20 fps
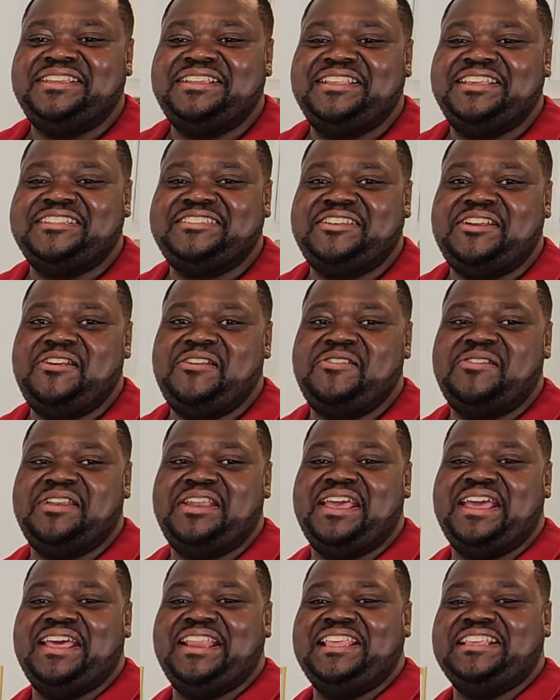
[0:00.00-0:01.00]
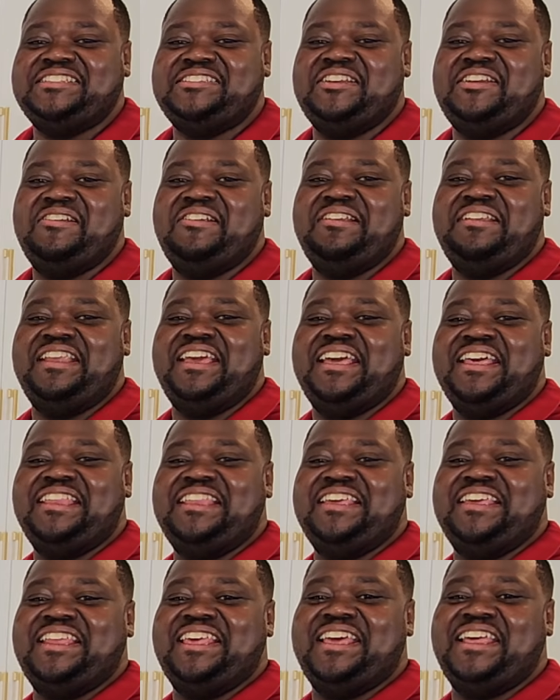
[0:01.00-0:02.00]
Let's turn that. Let's turn that.
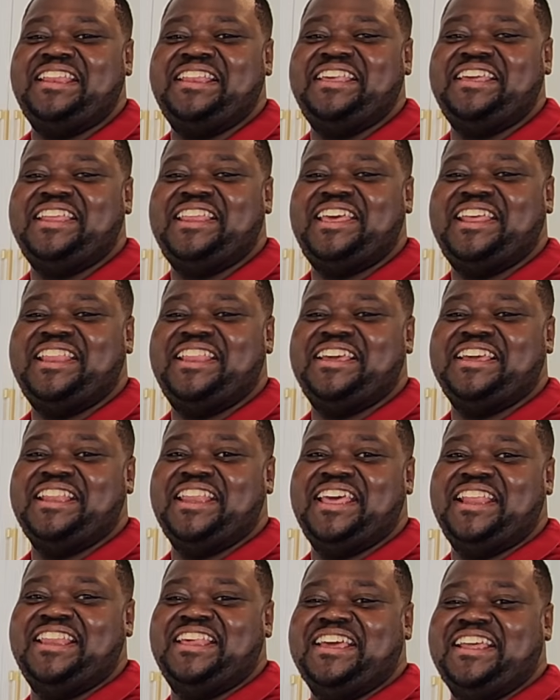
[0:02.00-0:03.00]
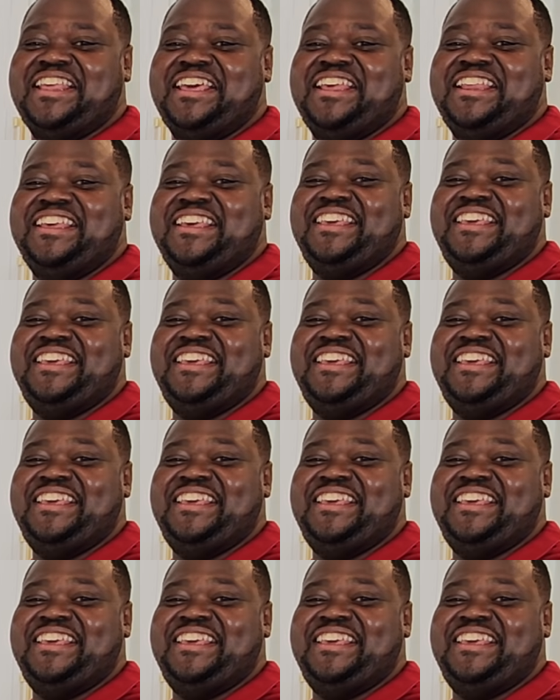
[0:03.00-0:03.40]
Look at that. Look at that. Look at that. Look at that.